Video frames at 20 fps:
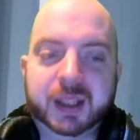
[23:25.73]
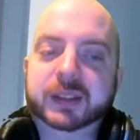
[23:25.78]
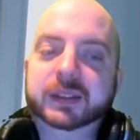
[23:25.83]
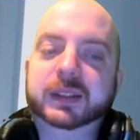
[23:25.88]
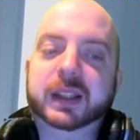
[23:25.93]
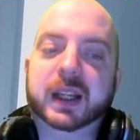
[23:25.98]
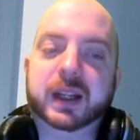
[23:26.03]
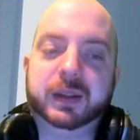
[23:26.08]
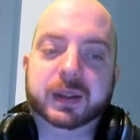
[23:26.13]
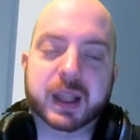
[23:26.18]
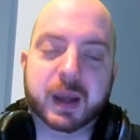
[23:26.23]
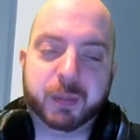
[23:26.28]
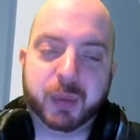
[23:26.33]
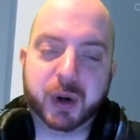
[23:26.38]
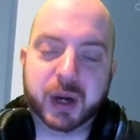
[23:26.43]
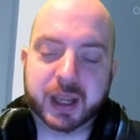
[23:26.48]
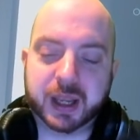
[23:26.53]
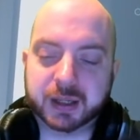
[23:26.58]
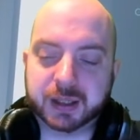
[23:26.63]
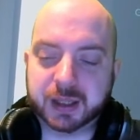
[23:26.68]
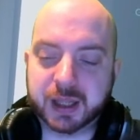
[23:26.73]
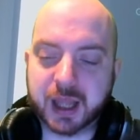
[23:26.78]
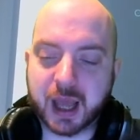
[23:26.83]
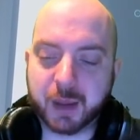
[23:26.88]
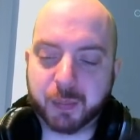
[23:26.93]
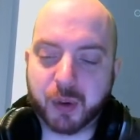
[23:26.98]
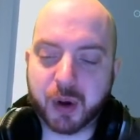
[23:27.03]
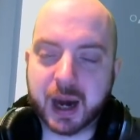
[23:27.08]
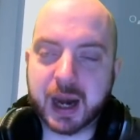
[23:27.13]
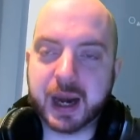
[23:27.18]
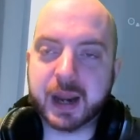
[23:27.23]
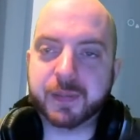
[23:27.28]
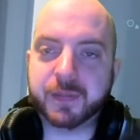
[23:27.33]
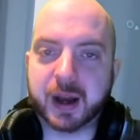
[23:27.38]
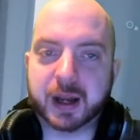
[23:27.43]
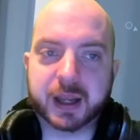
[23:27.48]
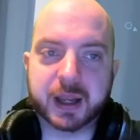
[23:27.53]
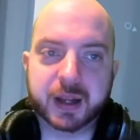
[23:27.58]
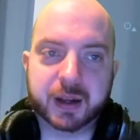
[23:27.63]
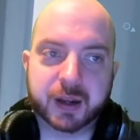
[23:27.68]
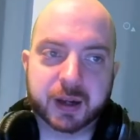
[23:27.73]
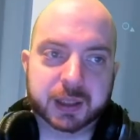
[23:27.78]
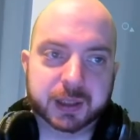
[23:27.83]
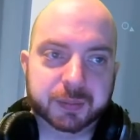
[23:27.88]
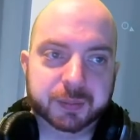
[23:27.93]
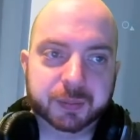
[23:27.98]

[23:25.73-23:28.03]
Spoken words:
no, they're pretty good. They're pretty fucking good.